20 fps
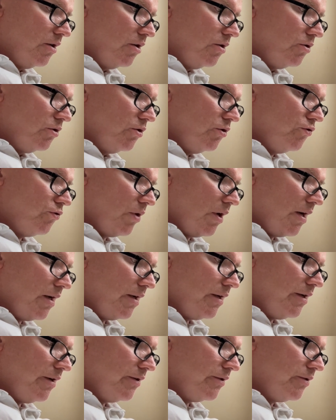To draw
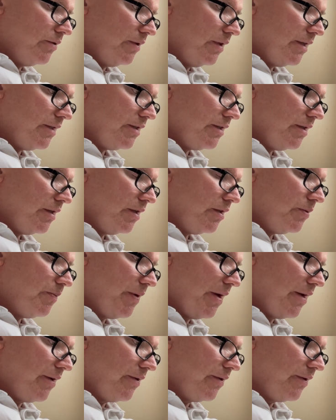near to listen is
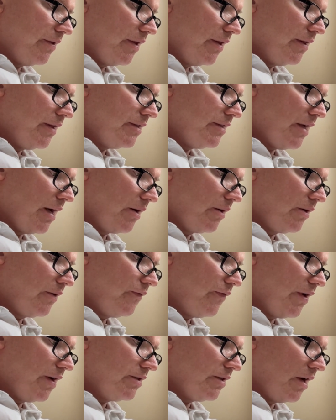better than the
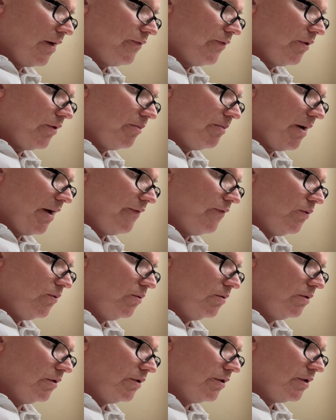sacrifice offered by
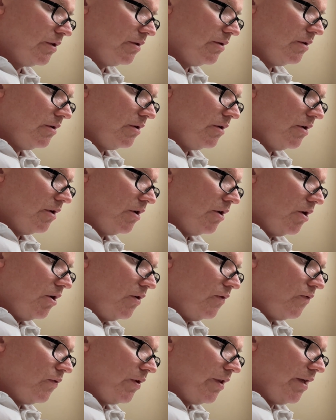fools,
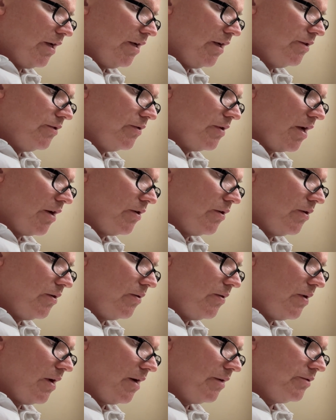for they do not
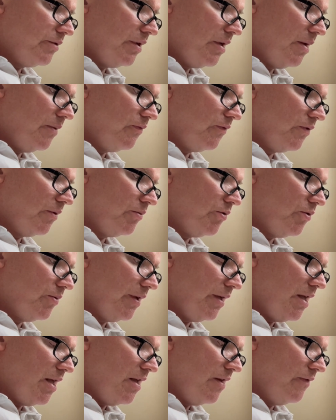know how to keep from
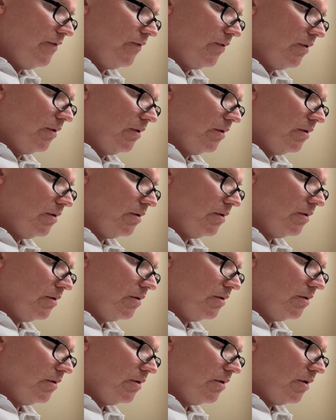doing evil.
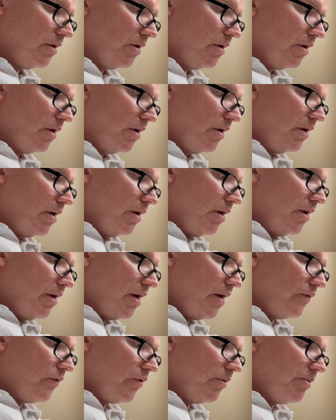
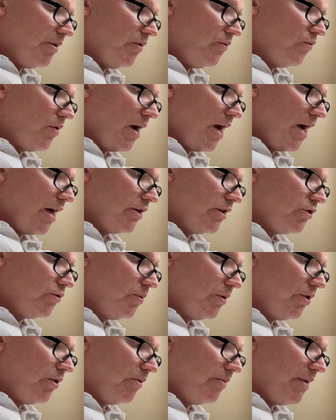Never be rash
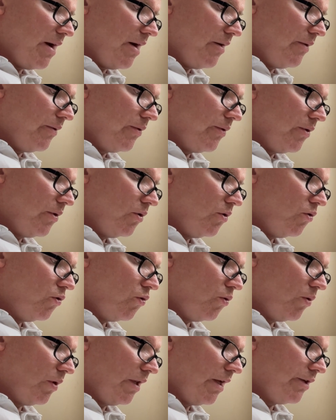with your mouth,
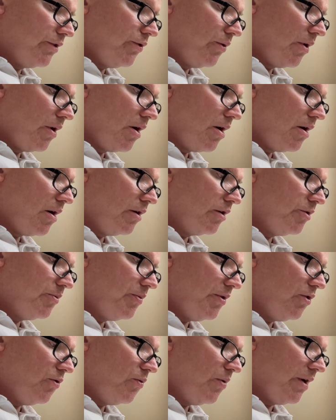nor let your heart
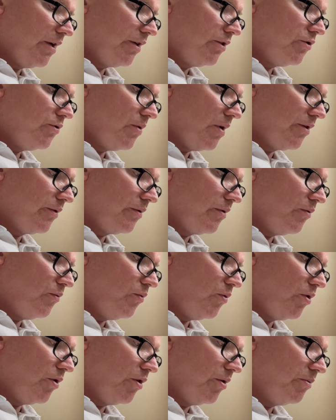be quick to utter a
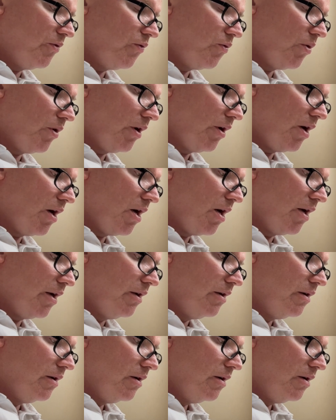word before God.